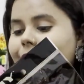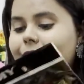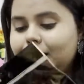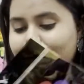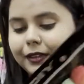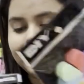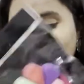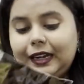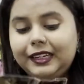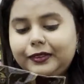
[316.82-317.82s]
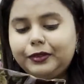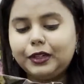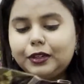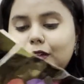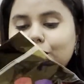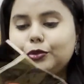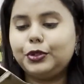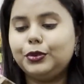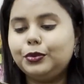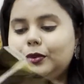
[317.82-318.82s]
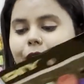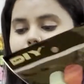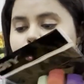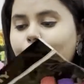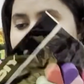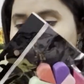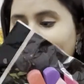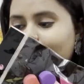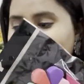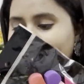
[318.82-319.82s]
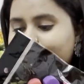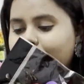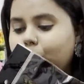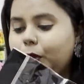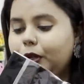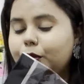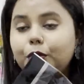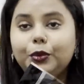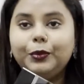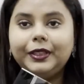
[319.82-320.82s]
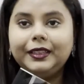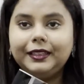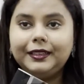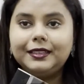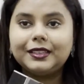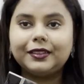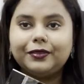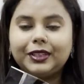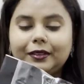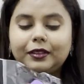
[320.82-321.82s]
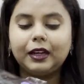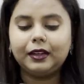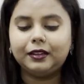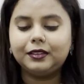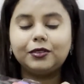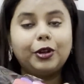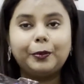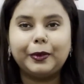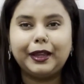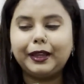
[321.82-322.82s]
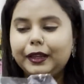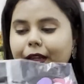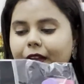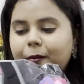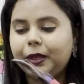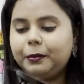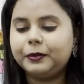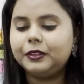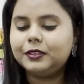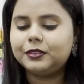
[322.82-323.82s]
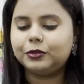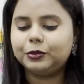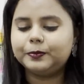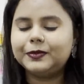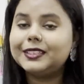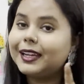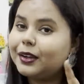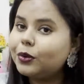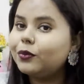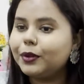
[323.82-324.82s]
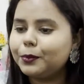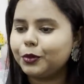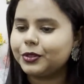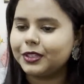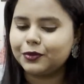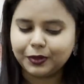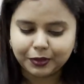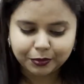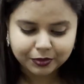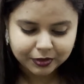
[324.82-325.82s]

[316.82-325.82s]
I'll definitely show you what I am going to do with these with colors on my papers. So stay tuned for more such videos.